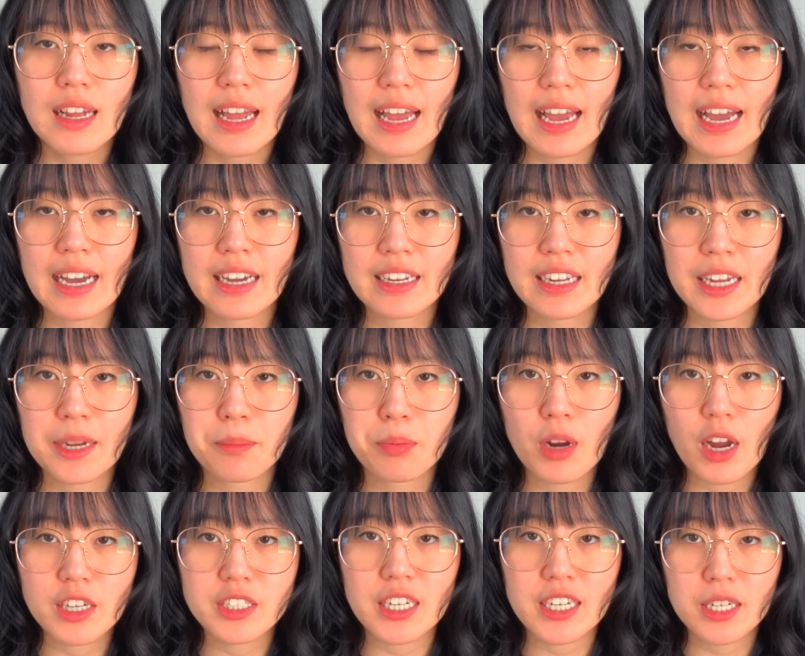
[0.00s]
had a
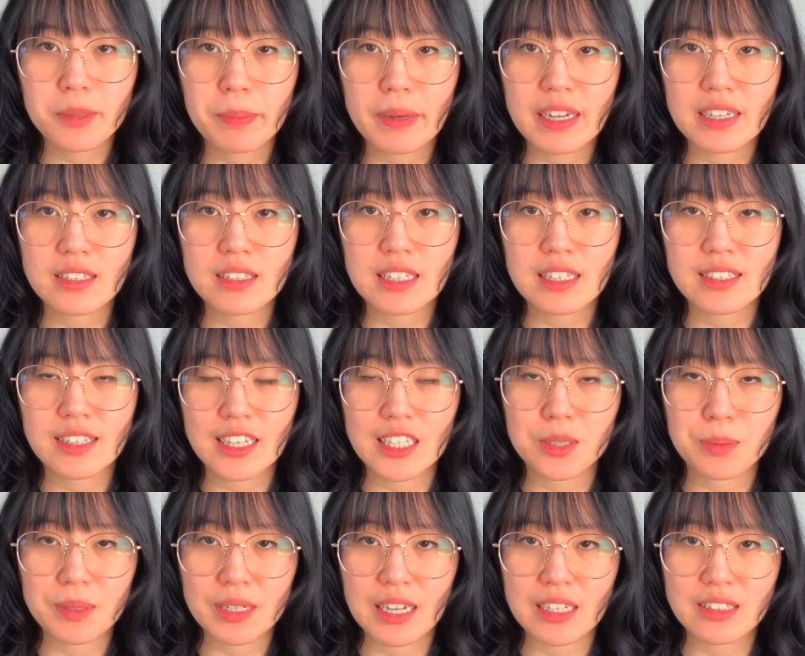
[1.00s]
project-based
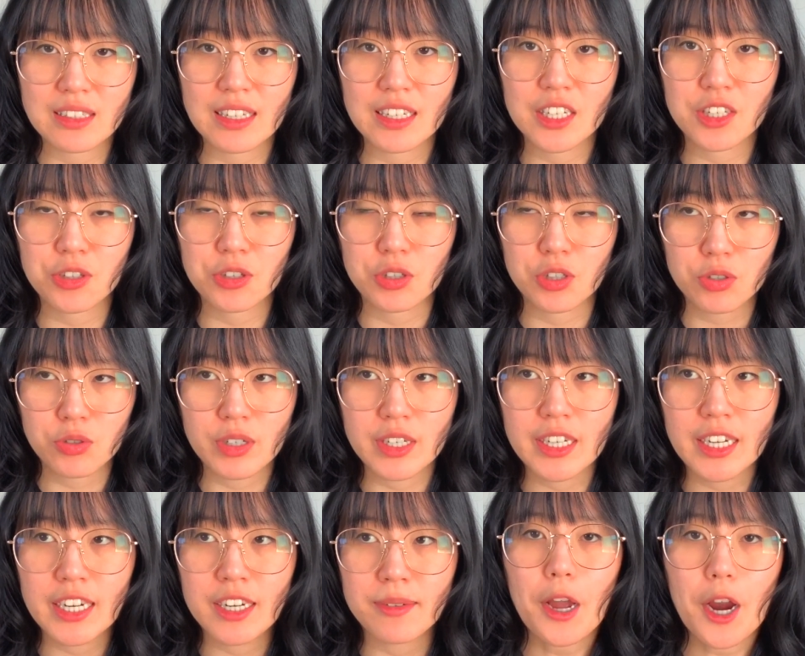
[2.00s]
assessment as the initial
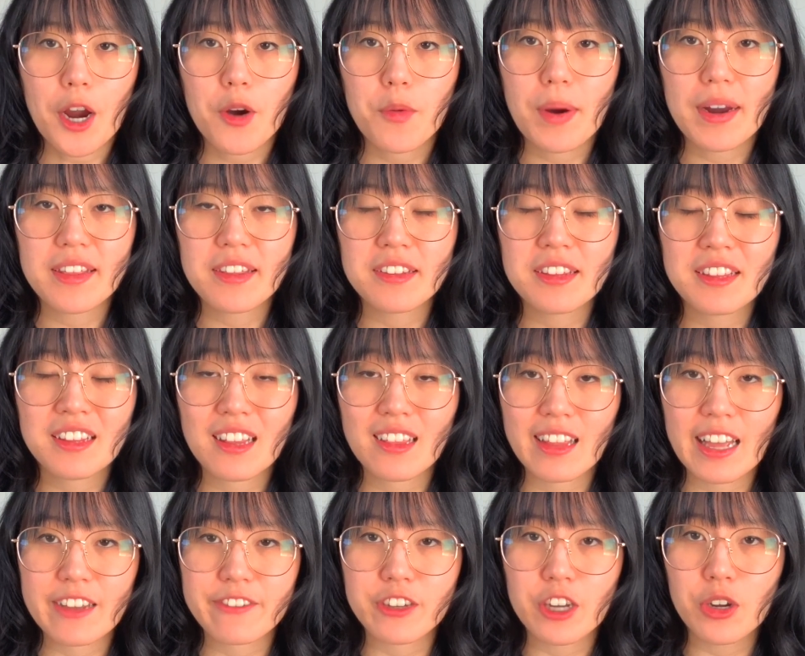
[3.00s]
screening rather than the
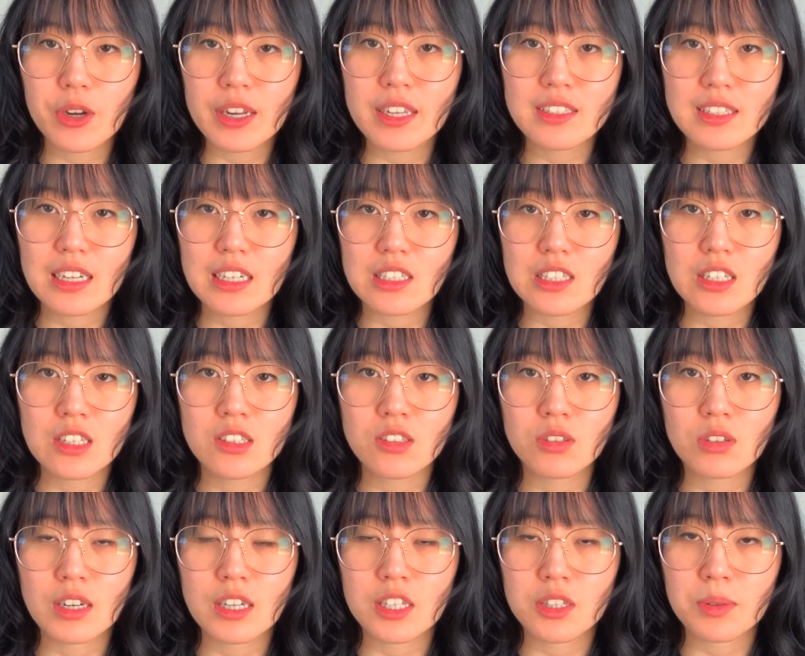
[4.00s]
live coding sessions
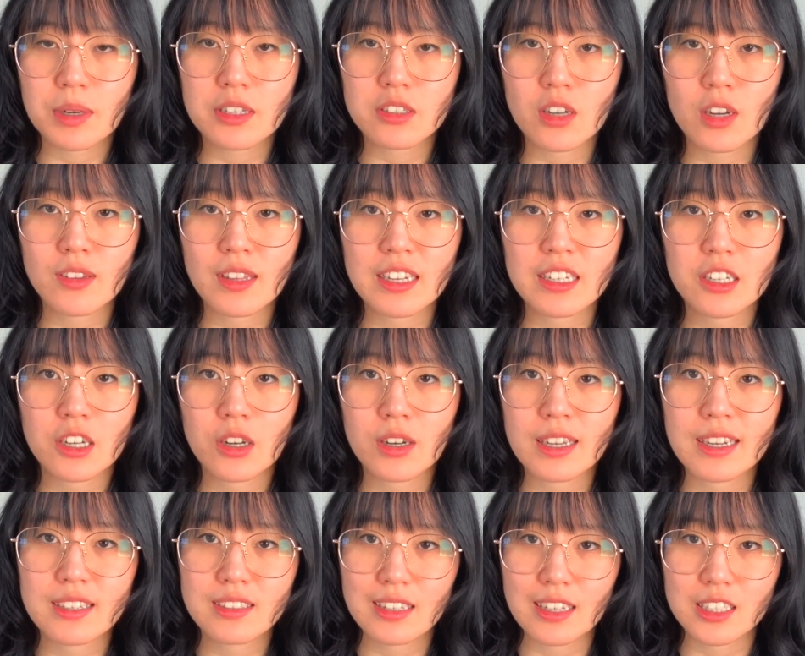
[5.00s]
or otherwise online
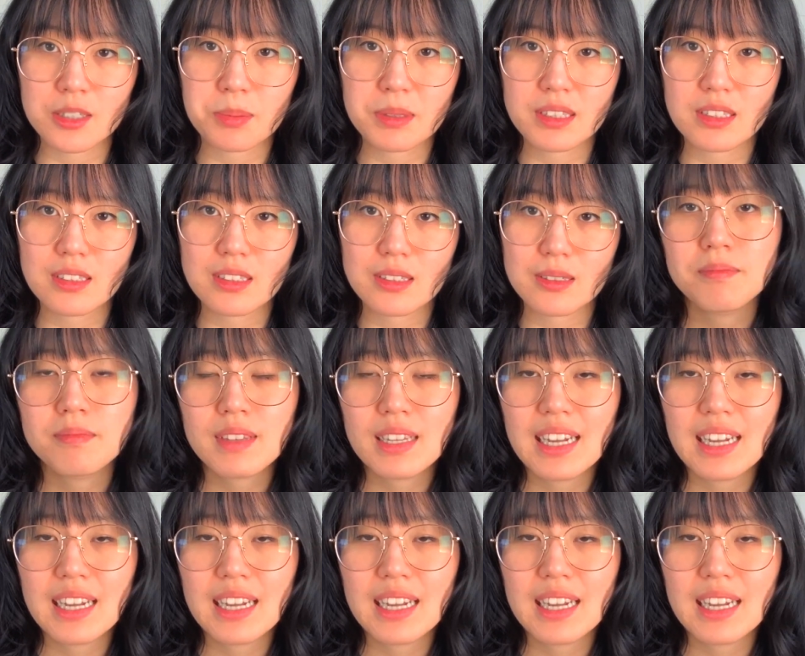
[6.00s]
coding assessments.